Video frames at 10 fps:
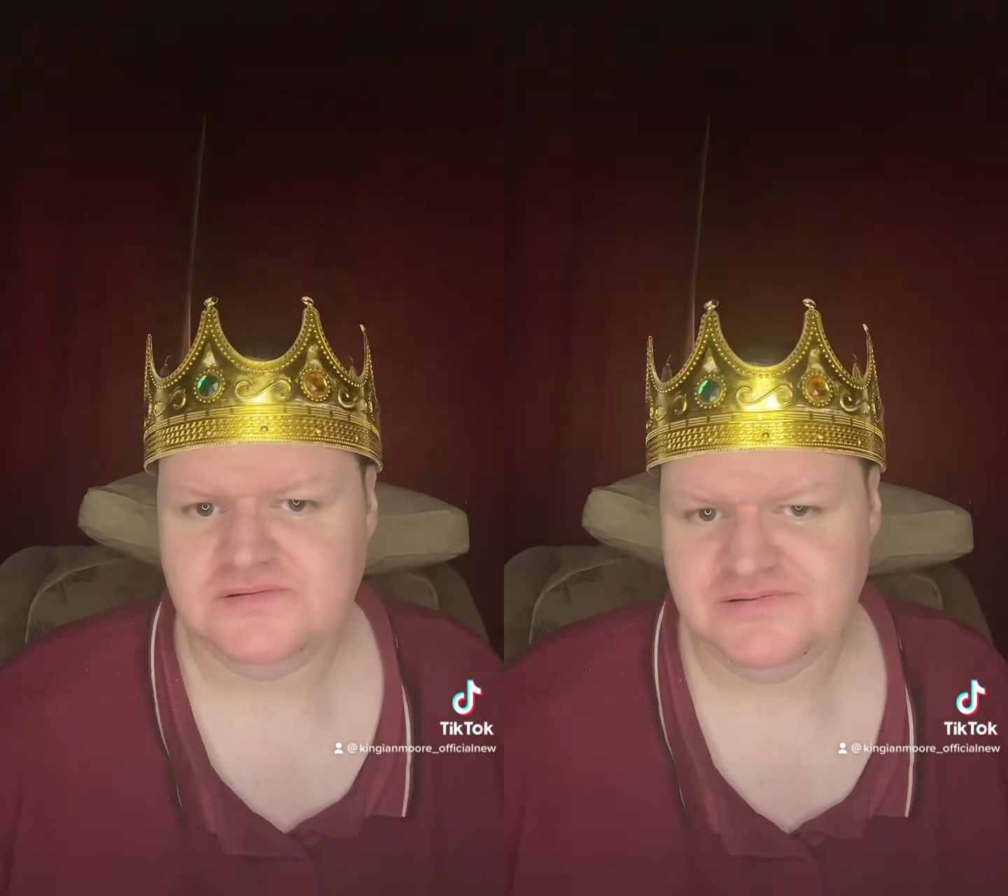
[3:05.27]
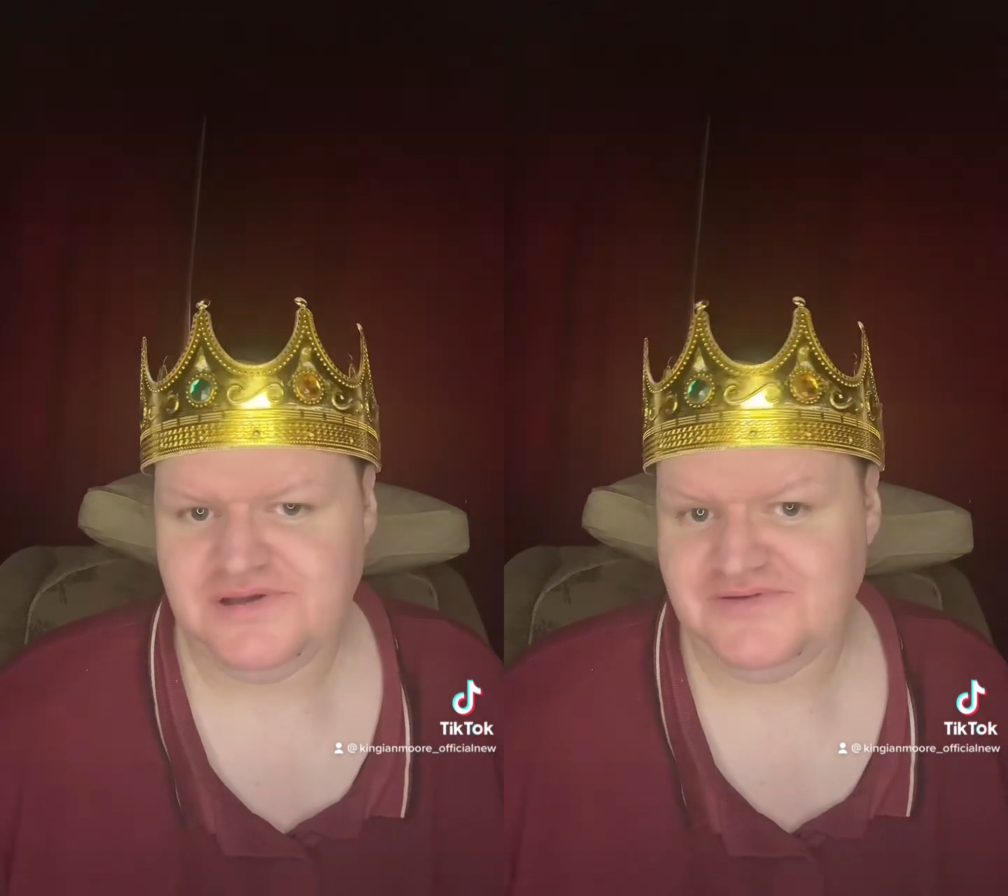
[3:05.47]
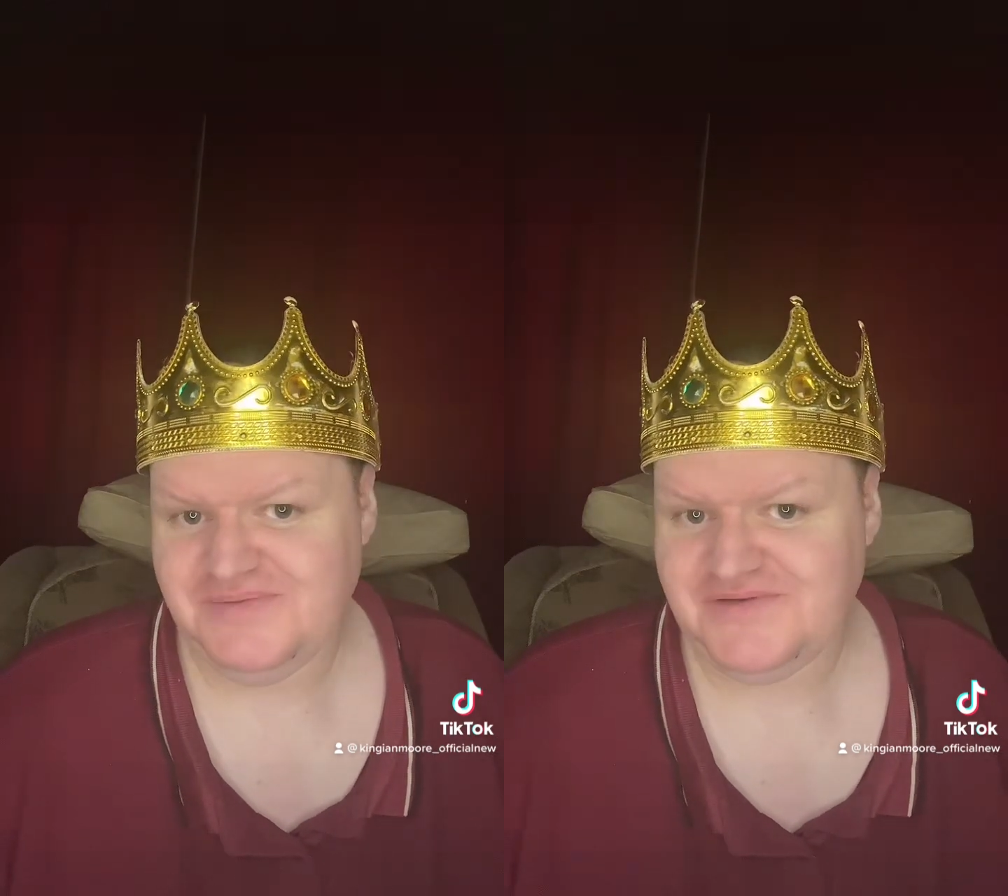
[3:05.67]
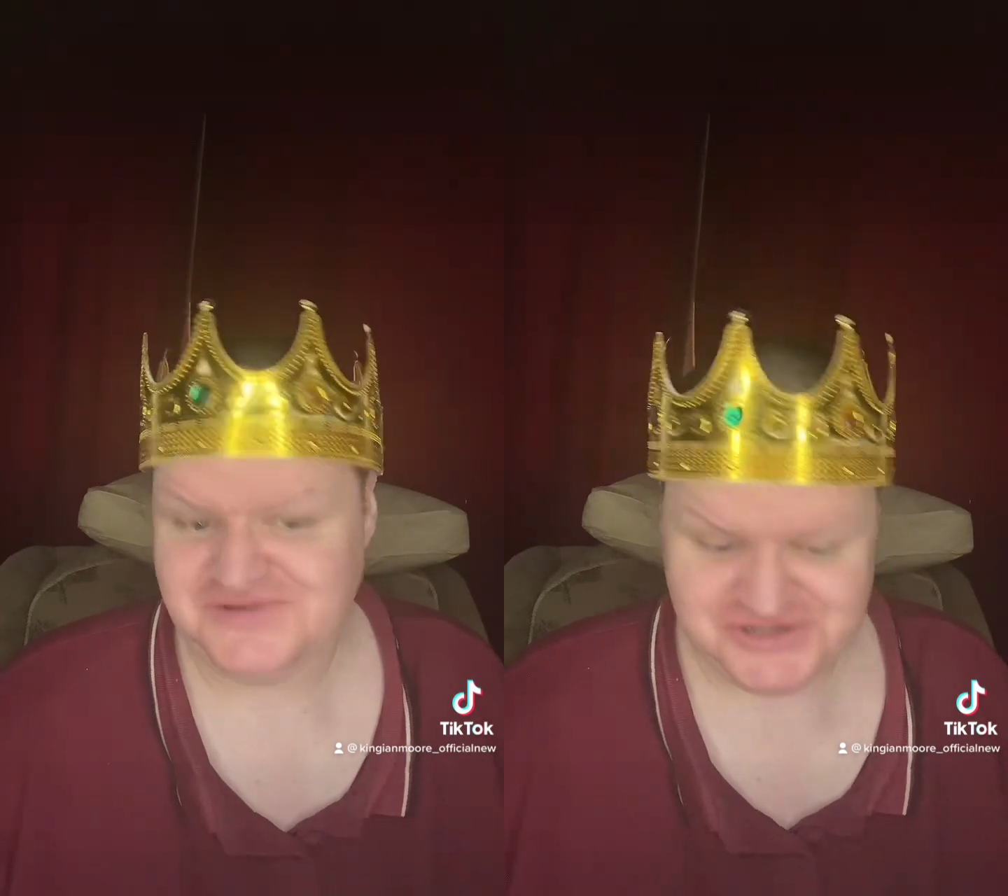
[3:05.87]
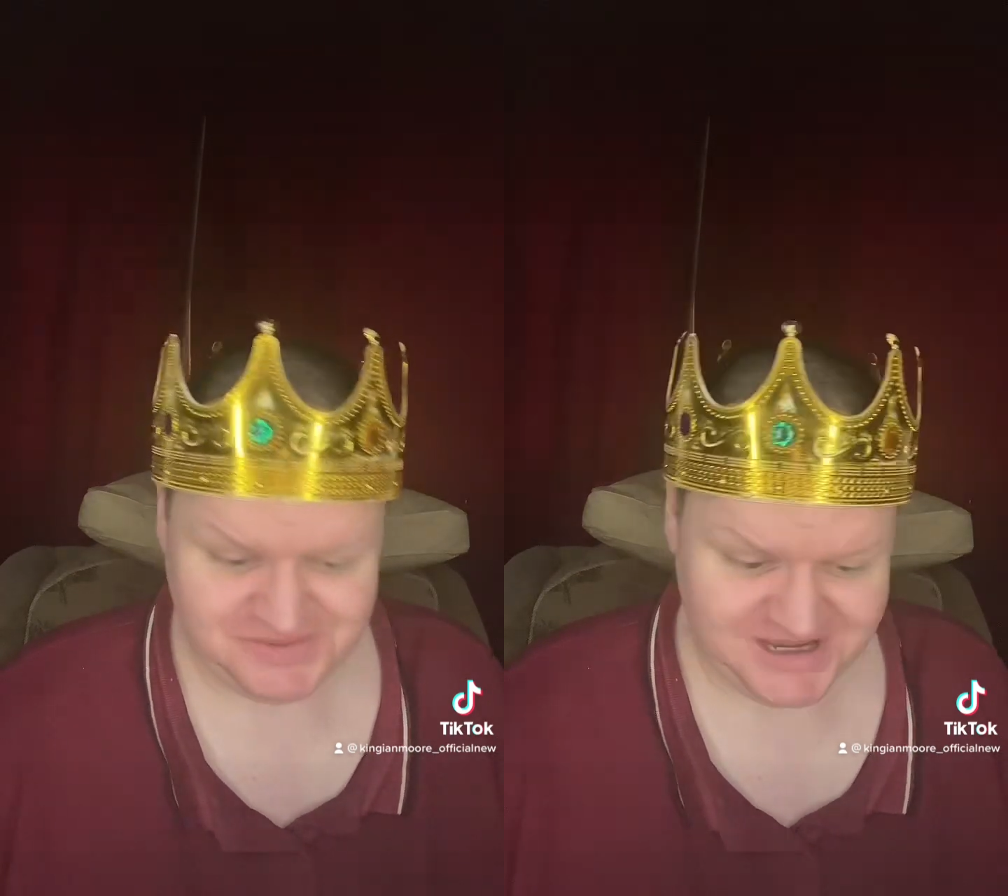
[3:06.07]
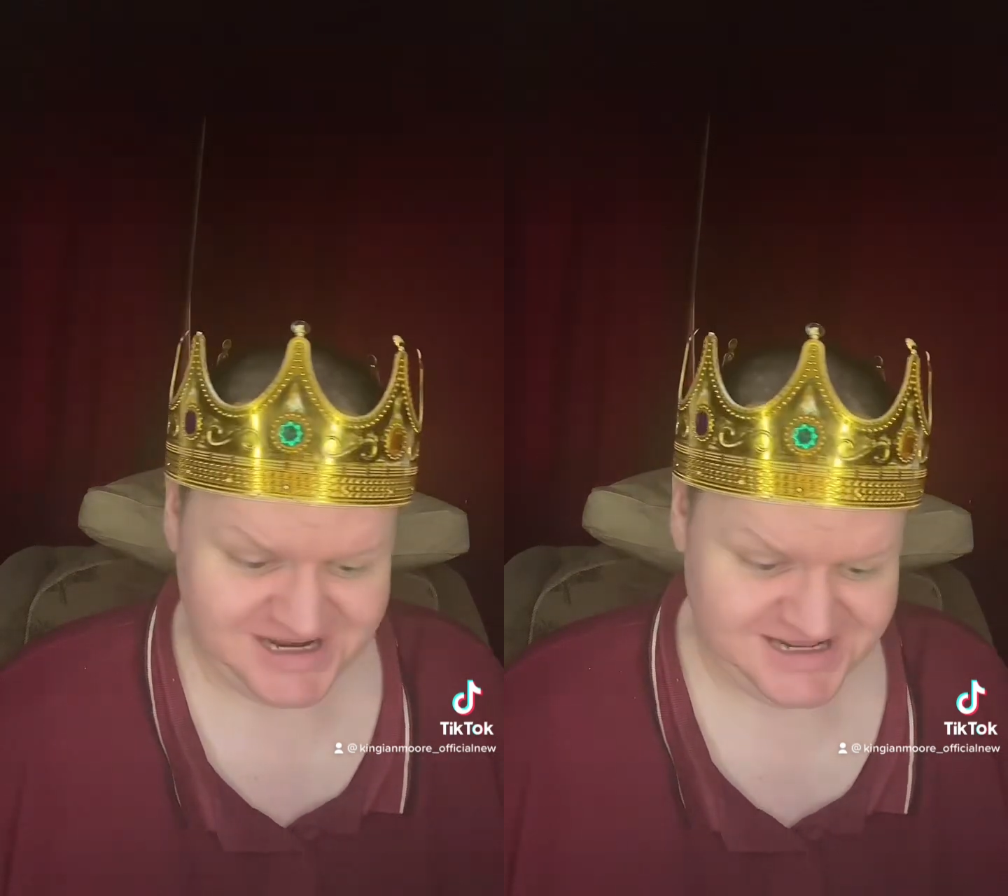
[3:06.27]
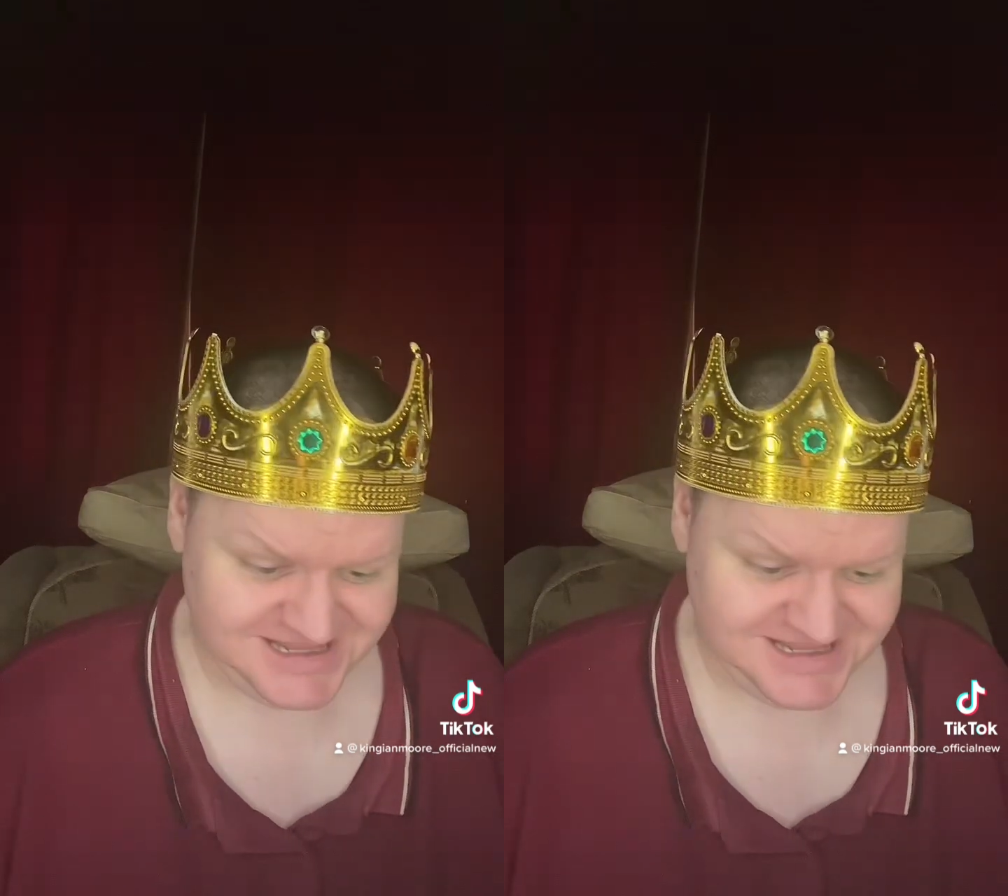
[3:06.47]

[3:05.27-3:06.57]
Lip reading: Having a bit of a job getting in